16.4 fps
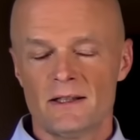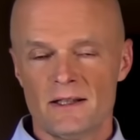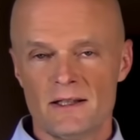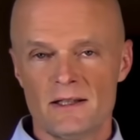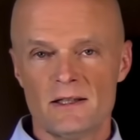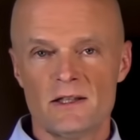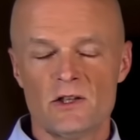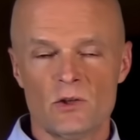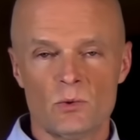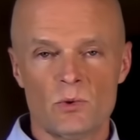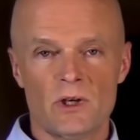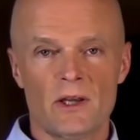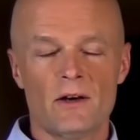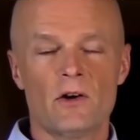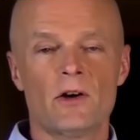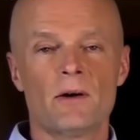is
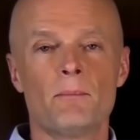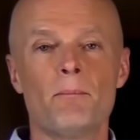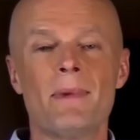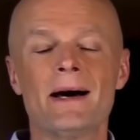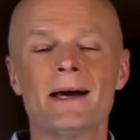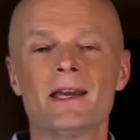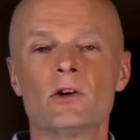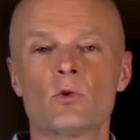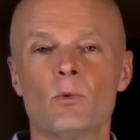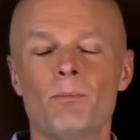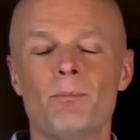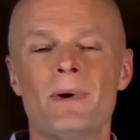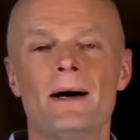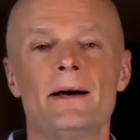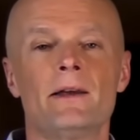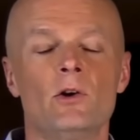doing, our
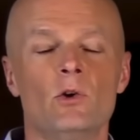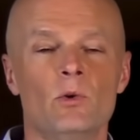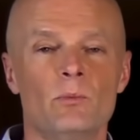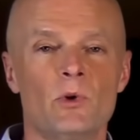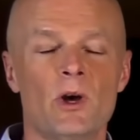microbiome.